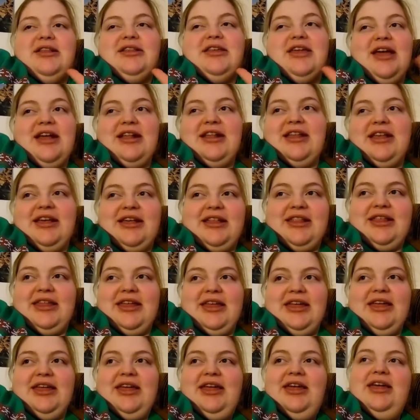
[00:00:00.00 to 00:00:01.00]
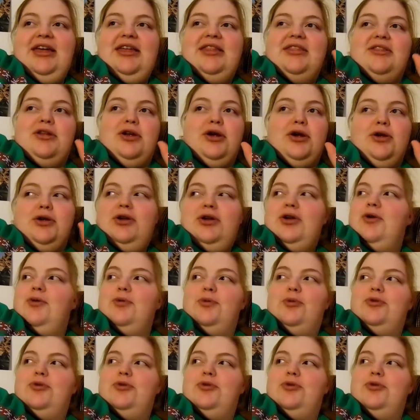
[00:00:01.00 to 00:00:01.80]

Technically, there are no